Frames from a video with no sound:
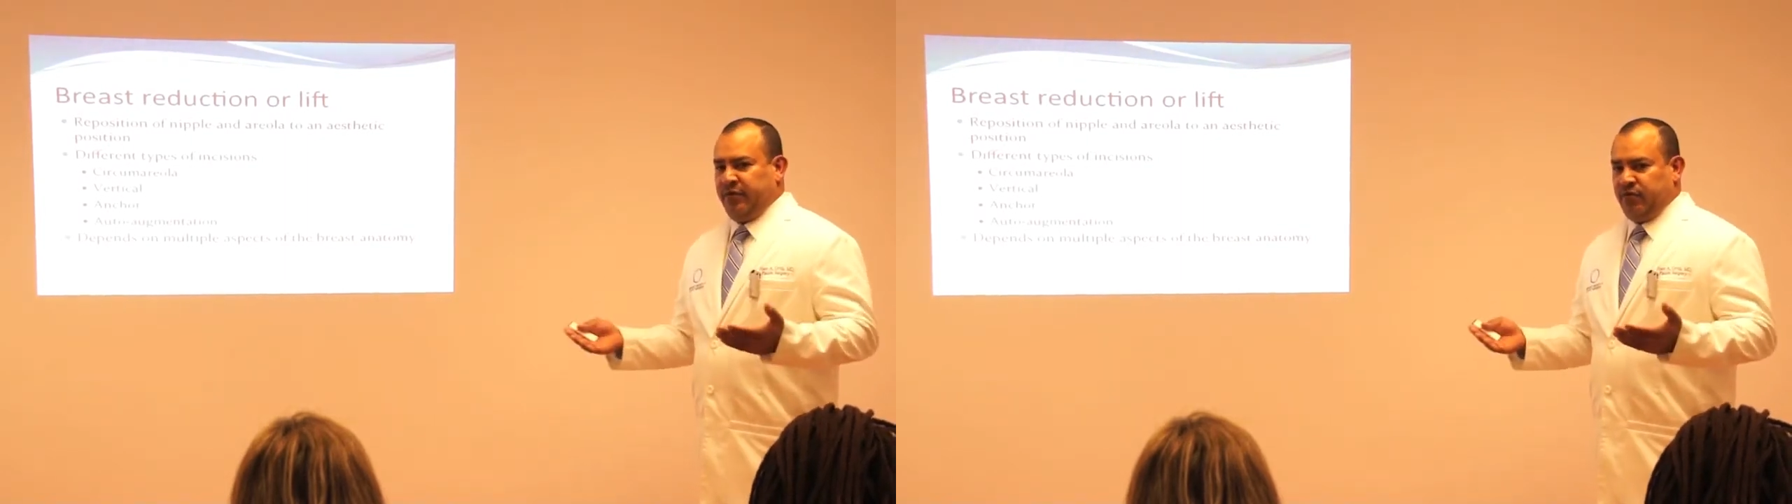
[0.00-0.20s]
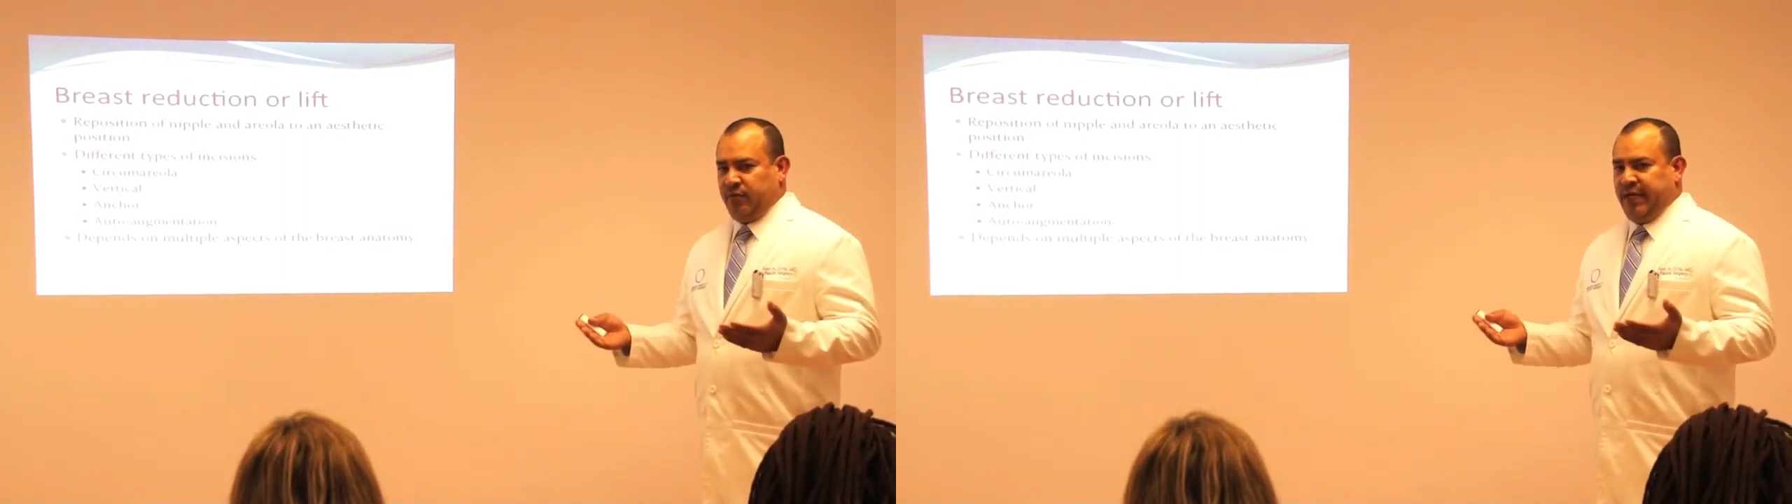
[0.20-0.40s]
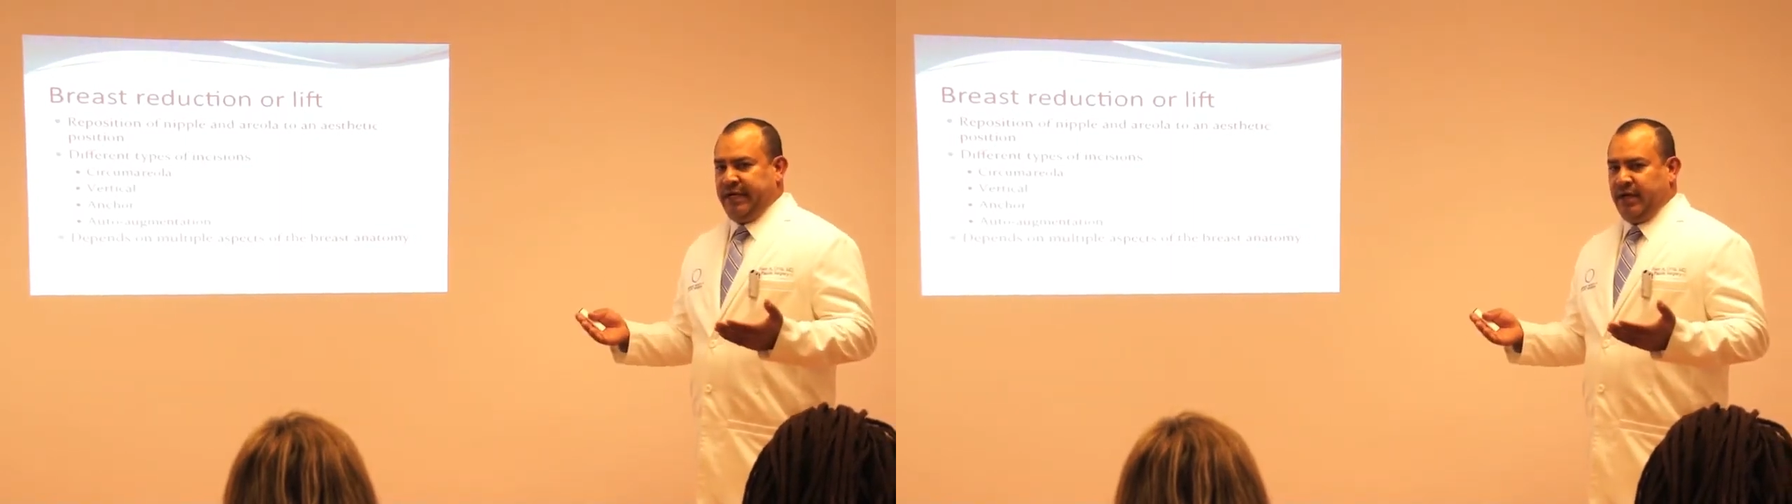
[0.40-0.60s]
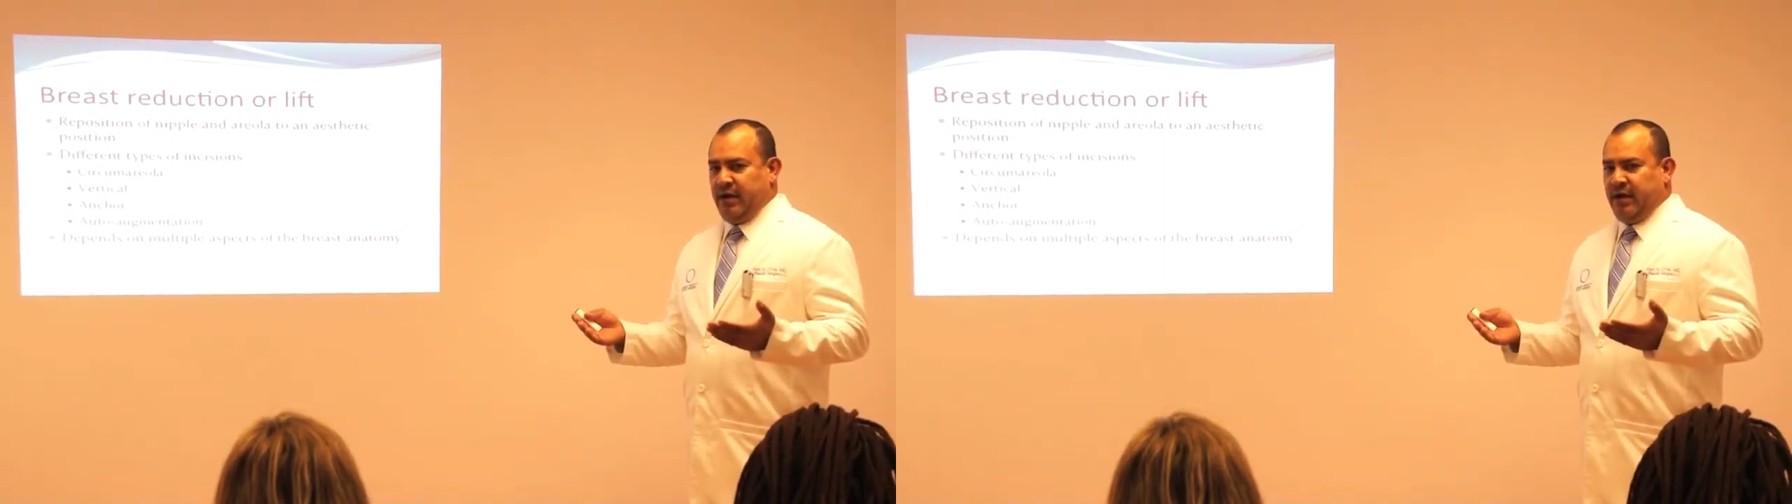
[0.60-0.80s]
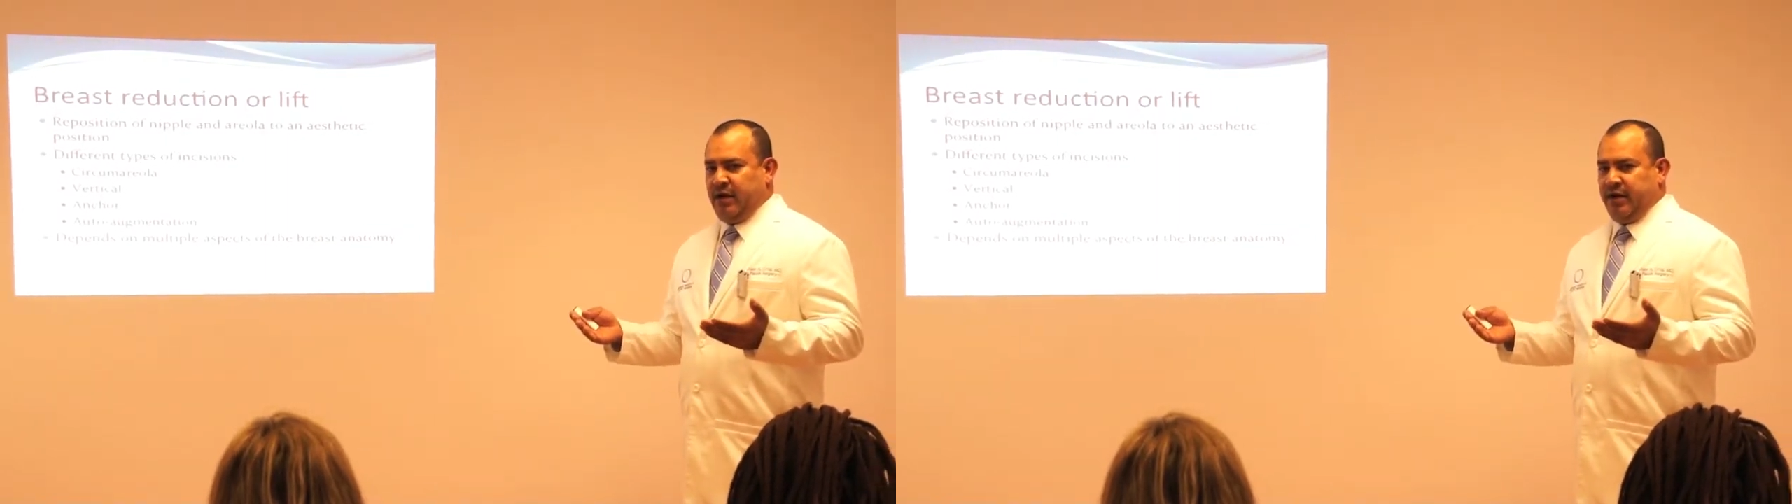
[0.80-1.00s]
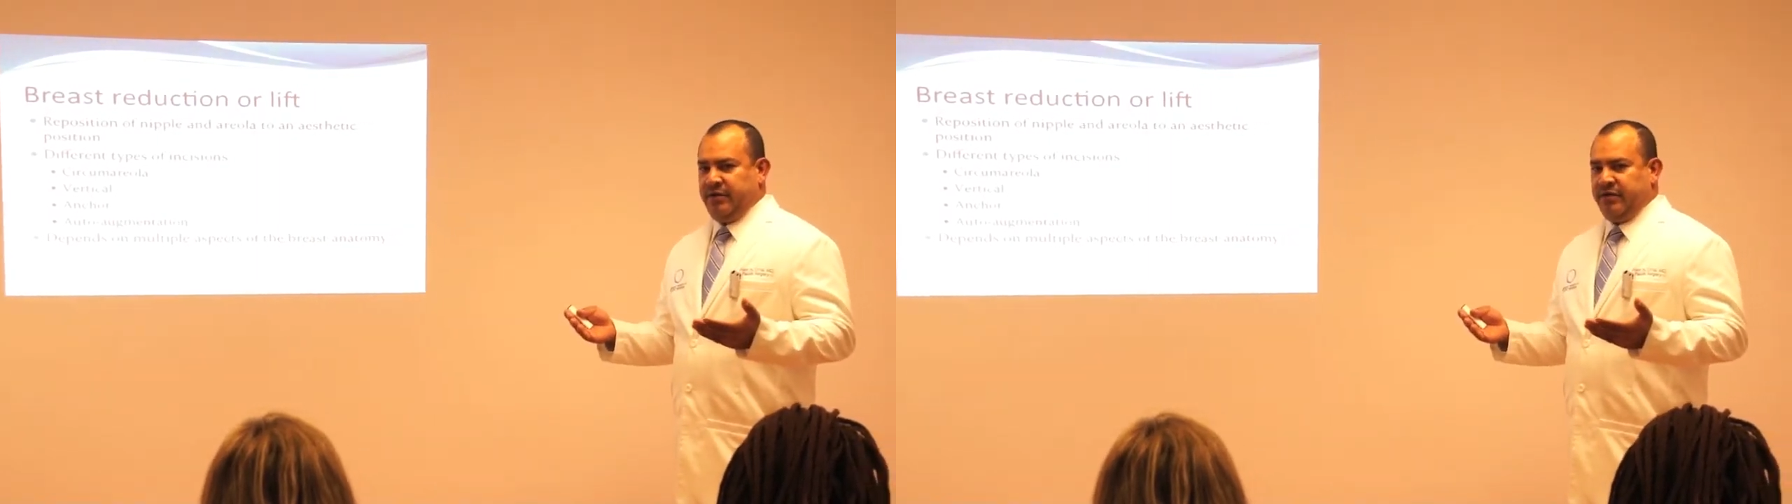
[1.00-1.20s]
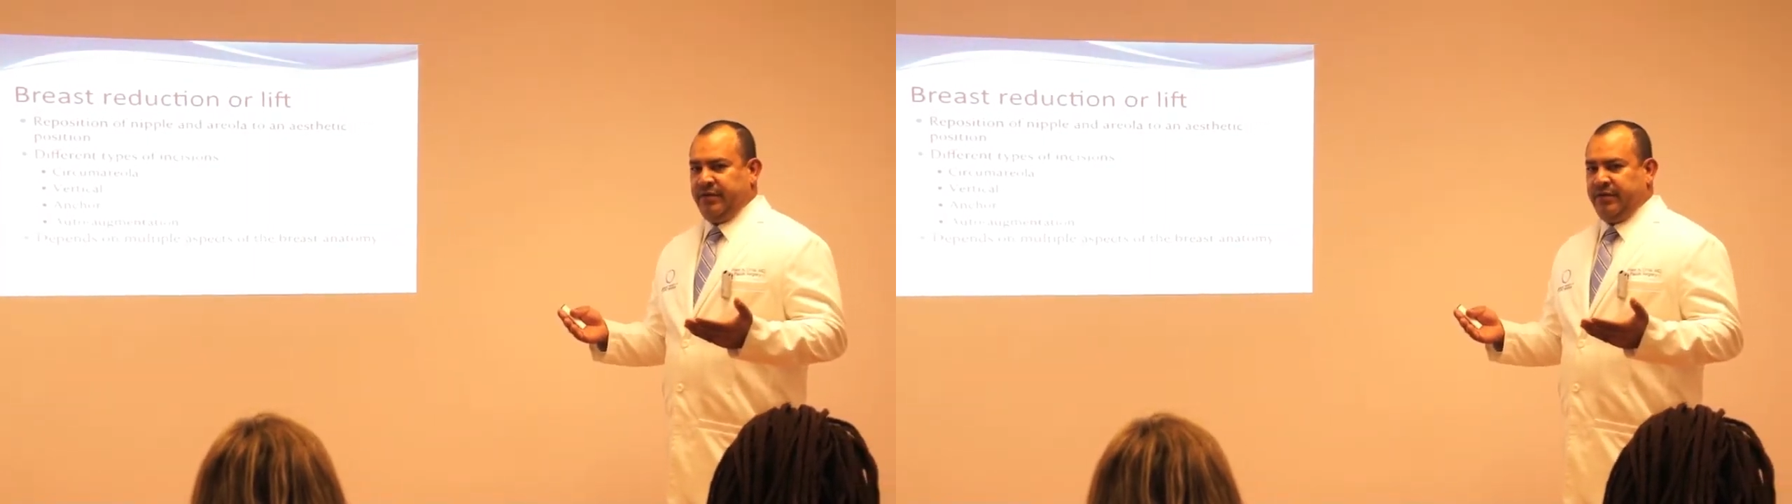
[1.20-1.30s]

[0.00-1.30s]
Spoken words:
is really large